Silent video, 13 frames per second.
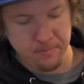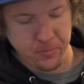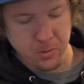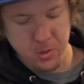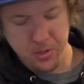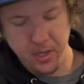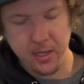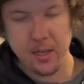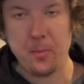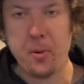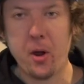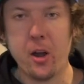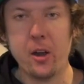We're going to take it
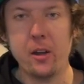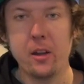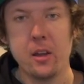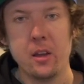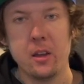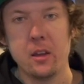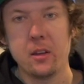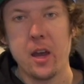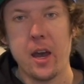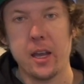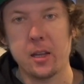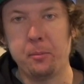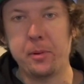apart
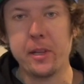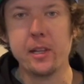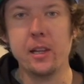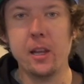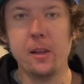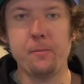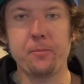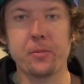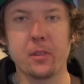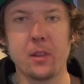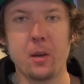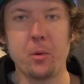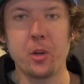completely.
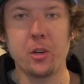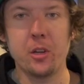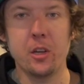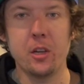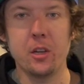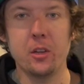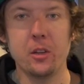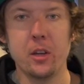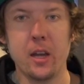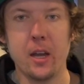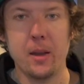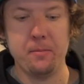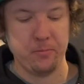Then we're going to
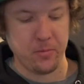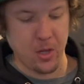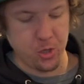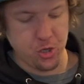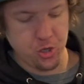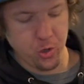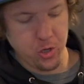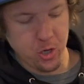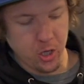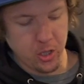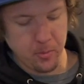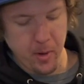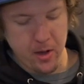I'll show you
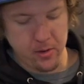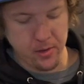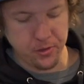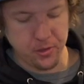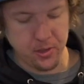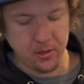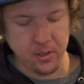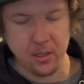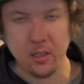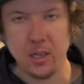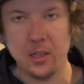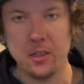all the bearings and the